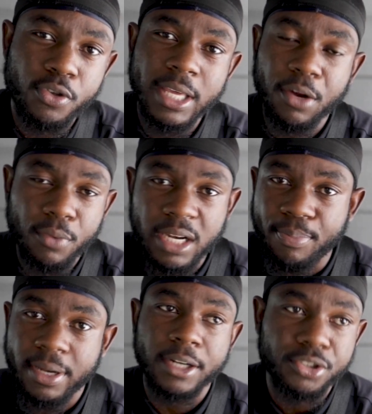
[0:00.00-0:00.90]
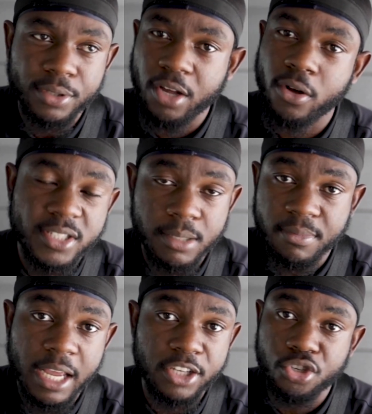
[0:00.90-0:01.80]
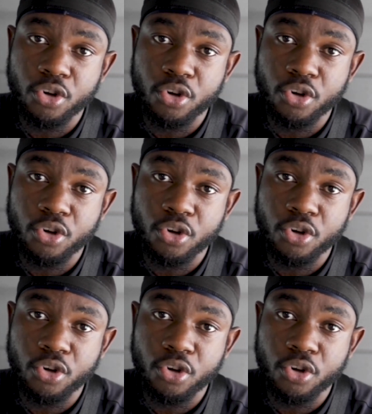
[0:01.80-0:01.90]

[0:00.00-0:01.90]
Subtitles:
You can't really plan out your day, or some days you're